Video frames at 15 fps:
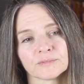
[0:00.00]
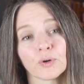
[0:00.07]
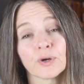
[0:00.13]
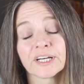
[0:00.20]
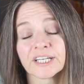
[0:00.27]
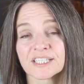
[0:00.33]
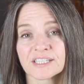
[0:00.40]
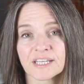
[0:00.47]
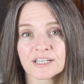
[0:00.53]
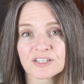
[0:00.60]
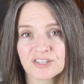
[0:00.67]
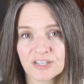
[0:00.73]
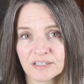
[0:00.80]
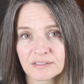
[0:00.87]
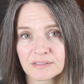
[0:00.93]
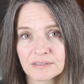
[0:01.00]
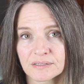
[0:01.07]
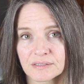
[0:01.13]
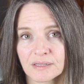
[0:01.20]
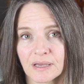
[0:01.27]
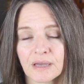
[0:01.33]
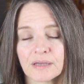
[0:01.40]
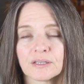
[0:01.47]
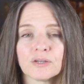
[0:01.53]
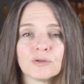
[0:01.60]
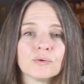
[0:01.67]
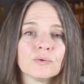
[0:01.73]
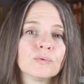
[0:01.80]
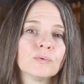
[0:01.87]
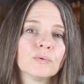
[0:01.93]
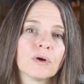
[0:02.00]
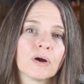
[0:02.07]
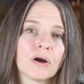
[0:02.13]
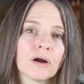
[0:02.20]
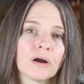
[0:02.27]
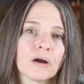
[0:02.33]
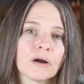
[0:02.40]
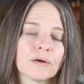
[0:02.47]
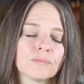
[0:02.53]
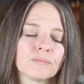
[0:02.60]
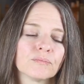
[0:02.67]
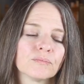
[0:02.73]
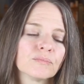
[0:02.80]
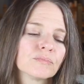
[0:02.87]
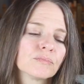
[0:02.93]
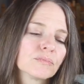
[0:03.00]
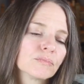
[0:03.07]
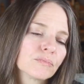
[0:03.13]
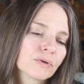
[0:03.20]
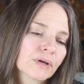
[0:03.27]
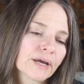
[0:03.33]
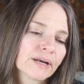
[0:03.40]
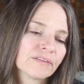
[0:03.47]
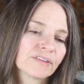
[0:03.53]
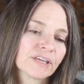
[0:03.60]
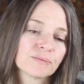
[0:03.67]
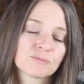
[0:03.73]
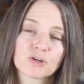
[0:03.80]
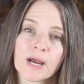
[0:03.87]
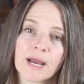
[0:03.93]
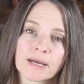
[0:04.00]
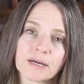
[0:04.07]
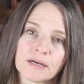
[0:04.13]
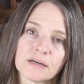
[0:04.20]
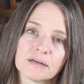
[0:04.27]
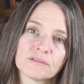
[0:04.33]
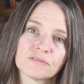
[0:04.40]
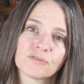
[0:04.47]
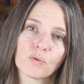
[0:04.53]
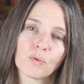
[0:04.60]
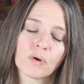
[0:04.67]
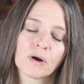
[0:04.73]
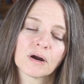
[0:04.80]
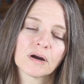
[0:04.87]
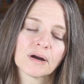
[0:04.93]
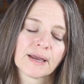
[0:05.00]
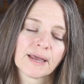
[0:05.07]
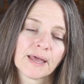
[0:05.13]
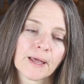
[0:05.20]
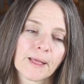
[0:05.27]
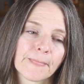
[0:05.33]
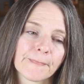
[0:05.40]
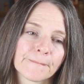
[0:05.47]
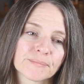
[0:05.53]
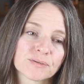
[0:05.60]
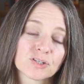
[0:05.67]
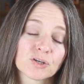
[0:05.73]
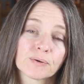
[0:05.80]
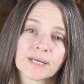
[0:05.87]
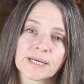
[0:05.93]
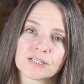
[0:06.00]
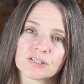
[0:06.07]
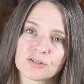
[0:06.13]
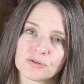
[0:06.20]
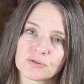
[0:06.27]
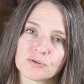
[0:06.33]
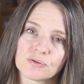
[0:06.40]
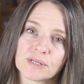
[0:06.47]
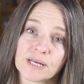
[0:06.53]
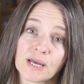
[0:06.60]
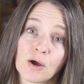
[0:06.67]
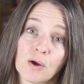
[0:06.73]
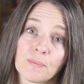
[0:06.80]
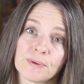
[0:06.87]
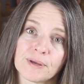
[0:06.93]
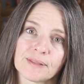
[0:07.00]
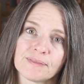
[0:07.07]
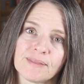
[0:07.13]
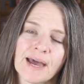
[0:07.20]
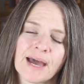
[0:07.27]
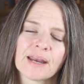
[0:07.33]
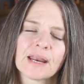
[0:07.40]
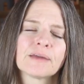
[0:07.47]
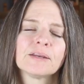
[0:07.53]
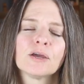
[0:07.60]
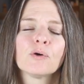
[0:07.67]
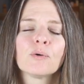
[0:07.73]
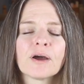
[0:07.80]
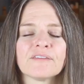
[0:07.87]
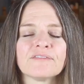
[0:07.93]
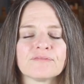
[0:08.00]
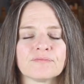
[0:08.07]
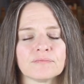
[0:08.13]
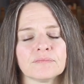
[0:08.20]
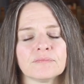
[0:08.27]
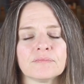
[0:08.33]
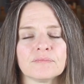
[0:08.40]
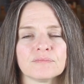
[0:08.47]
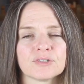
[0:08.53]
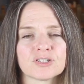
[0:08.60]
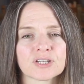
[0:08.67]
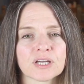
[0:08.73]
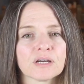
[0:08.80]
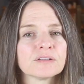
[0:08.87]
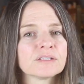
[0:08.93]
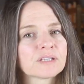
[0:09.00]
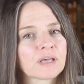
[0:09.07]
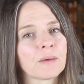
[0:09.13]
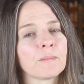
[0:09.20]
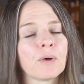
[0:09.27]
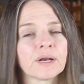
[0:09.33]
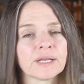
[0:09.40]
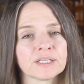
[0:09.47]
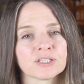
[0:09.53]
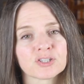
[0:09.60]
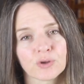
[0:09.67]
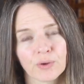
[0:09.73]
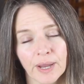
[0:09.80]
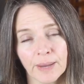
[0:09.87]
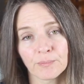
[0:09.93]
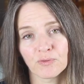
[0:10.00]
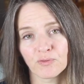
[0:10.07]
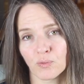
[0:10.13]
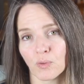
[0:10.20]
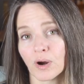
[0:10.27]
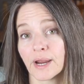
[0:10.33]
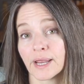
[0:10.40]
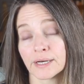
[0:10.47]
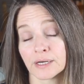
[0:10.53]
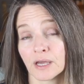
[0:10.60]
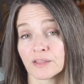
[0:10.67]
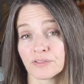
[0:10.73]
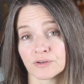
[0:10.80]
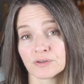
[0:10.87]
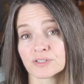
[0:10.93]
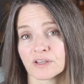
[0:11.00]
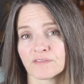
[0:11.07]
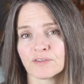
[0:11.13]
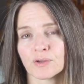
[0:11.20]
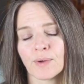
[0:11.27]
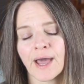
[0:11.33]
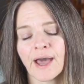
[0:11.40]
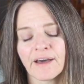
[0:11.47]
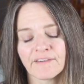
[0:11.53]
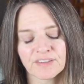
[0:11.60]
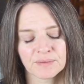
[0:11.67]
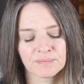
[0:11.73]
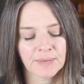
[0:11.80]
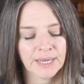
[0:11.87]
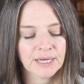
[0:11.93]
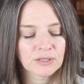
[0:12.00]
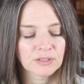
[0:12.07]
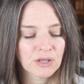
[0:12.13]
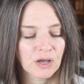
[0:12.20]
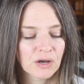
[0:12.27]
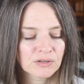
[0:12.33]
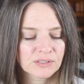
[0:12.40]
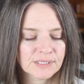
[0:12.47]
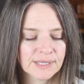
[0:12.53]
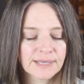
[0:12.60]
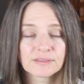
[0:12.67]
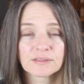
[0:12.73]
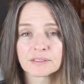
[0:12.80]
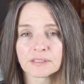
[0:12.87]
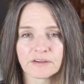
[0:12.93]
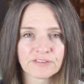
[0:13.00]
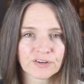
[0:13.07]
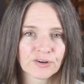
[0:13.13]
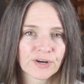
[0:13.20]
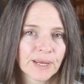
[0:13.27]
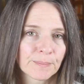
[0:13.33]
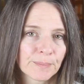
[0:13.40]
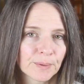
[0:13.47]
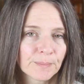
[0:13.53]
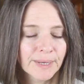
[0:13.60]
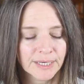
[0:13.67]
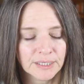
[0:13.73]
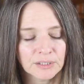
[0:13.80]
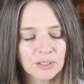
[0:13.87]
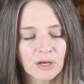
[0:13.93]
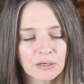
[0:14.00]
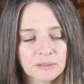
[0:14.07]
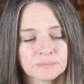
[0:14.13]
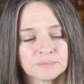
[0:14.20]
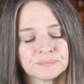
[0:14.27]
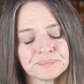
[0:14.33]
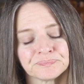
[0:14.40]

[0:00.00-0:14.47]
organizations that you are kind of keep track of or donate to that help in that? I know I've shared some on Instagram before and others of you have in make-alongs like the Love Your Neighbor make-along.